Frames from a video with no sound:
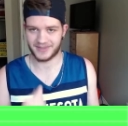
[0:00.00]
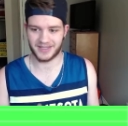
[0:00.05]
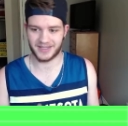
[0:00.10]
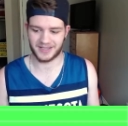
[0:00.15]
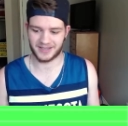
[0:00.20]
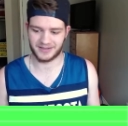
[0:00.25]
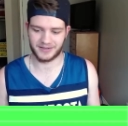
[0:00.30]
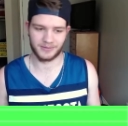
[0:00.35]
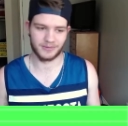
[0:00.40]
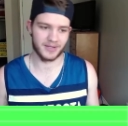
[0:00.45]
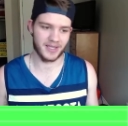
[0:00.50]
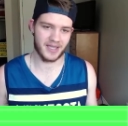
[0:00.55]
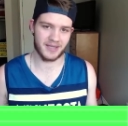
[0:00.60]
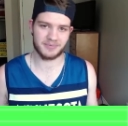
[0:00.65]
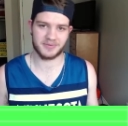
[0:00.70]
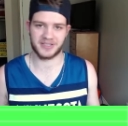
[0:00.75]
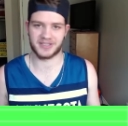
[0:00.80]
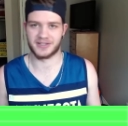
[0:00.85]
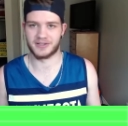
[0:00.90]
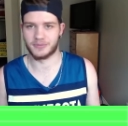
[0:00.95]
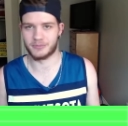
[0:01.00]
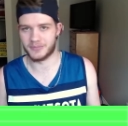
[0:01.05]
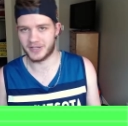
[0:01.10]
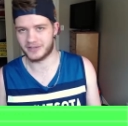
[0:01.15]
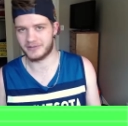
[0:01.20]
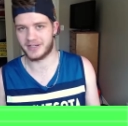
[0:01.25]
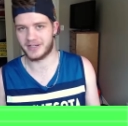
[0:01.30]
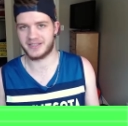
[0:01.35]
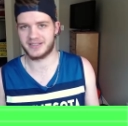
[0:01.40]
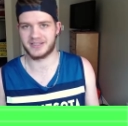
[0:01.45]
can do layups, it can do
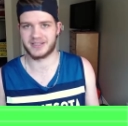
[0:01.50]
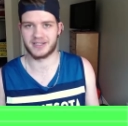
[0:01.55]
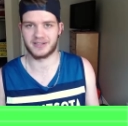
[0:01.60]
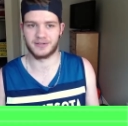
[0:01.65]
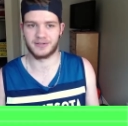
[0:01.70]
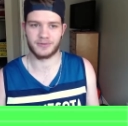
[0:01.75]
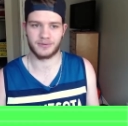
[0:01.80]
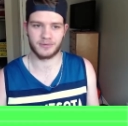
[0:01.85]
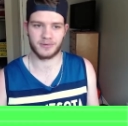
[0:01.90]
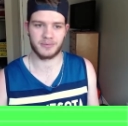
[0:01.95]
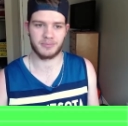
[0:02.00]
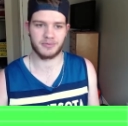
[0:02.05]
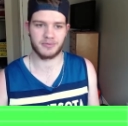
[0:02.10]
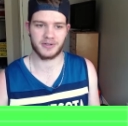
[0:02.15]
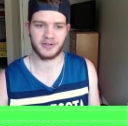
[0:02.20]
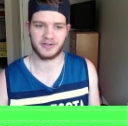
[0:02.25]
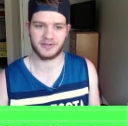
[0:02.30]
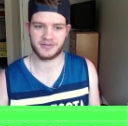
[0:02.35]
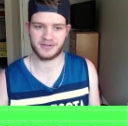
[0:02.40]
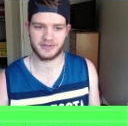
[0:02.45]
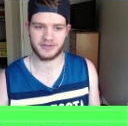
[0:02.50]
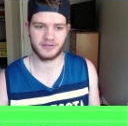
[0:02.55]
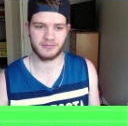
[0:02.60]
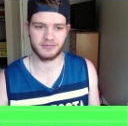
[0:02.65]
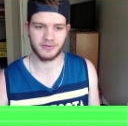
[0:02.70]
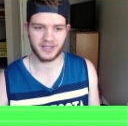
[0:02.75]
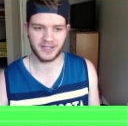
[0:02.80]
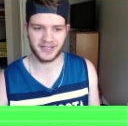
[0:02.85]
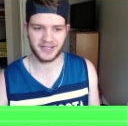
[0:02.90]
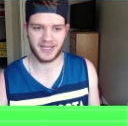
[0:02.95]
mid-range, it can do three-pointers, so you
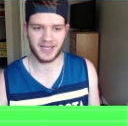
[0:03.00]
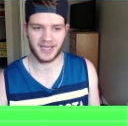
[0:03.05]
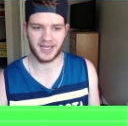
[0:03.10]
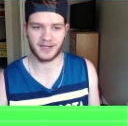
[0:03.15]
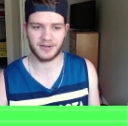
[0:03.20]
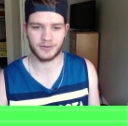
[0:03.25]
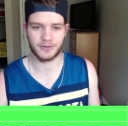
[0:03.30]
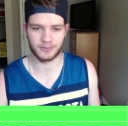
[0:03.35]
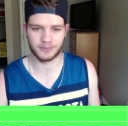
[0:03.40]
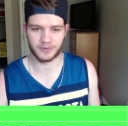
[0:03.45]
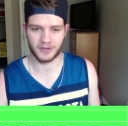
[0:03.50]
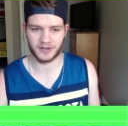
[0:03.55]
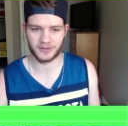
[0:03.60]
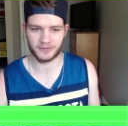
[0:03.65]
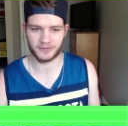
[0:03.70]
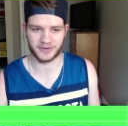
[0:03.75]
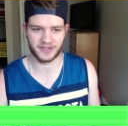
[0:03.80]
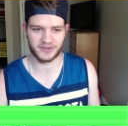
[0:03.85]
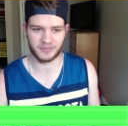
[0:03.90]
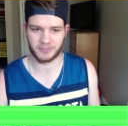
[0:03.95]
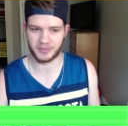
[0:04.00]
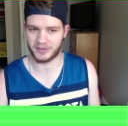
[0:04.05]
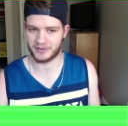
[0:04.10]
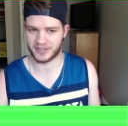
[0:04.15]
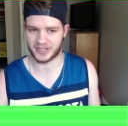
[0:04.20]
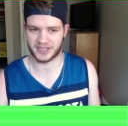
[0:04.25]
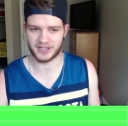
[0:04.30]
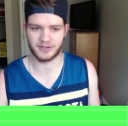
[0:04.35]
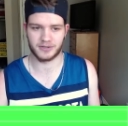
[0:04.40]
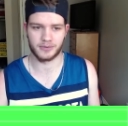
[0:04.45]
really can't go wrong with this build.
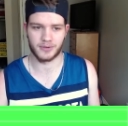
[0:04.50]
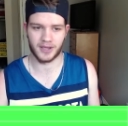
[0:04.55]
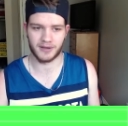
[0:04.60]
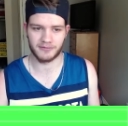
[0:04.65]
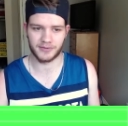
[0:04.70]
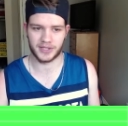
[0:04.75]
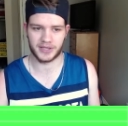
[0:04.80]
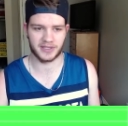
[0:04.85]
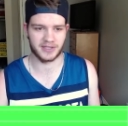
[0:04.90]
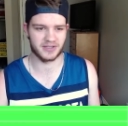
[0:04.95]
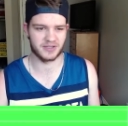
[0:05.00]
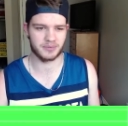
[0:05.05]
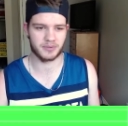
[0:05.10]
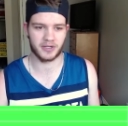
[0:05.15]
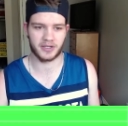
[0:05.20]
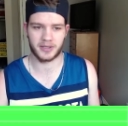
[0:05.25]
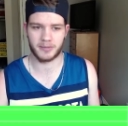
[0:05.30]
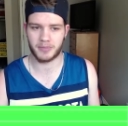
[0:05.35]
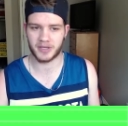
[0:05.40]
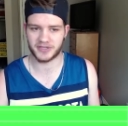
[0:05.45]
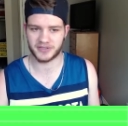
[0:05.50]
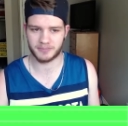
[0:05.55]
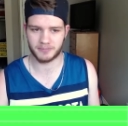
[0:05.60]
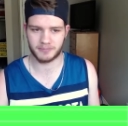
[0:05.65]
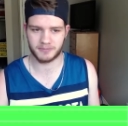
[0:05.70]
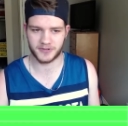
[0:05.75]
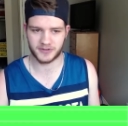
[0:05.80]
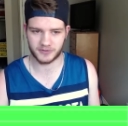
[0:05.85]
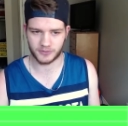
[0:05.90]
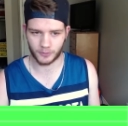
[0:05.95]
It can do everything. It's probably the best
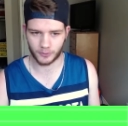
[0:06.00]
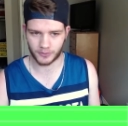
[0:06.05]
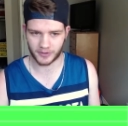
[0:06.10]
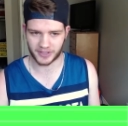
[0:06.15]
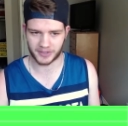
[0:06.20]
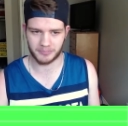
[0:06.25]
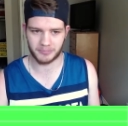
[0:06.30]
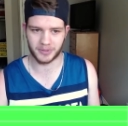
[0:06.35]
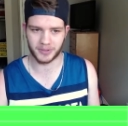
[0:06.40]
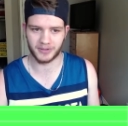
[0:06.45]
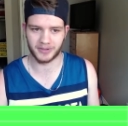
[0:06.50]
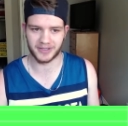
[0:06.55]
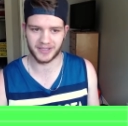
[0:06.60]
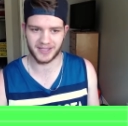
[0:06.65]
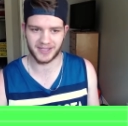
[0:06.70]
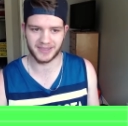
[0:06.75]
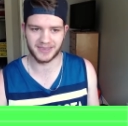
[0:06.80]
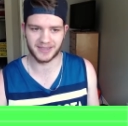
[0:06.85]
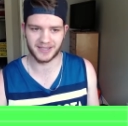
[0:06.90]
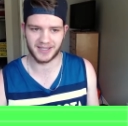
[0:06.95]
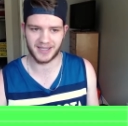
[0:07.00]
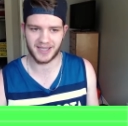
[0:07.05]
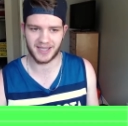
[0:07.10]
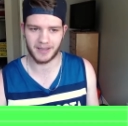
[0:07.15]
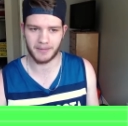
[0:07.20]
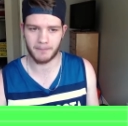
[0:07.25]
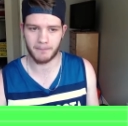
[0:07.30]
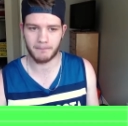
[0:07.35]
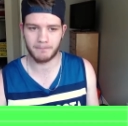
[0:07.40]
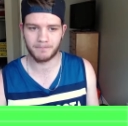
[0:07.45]
scoring build in the
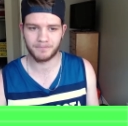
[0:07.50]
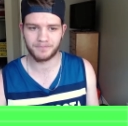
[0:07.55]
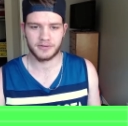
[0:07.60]
game.